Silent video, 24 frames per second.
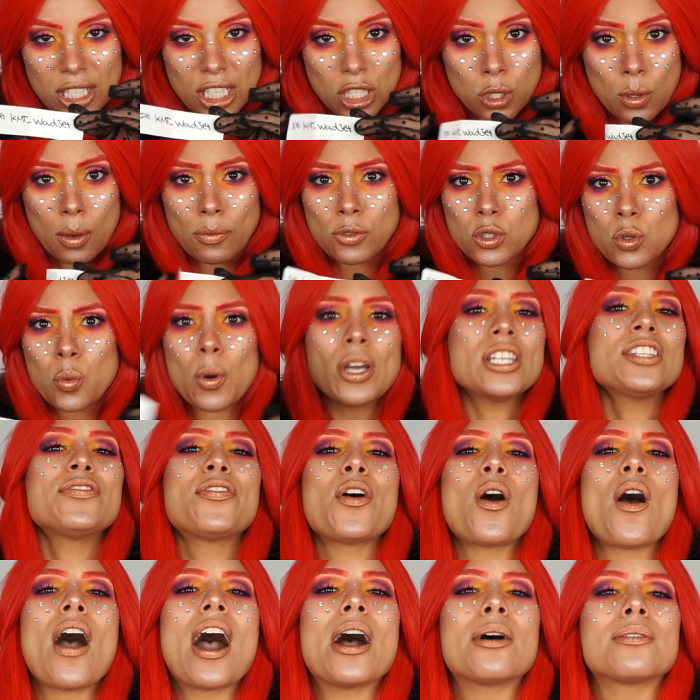You have 24
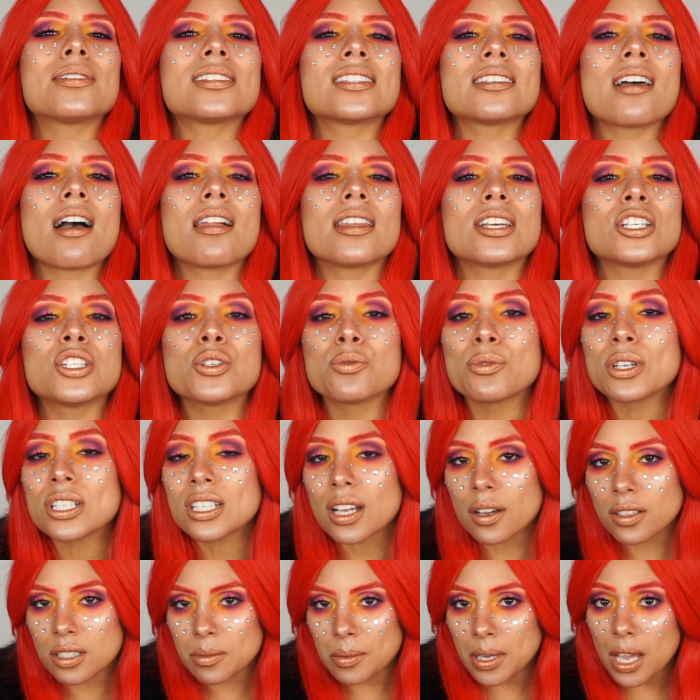hours, darling, to reach
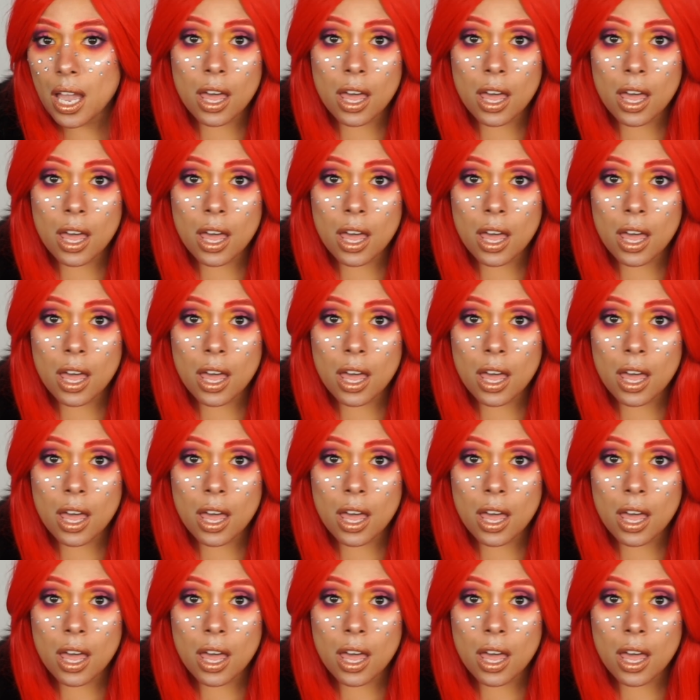out to me.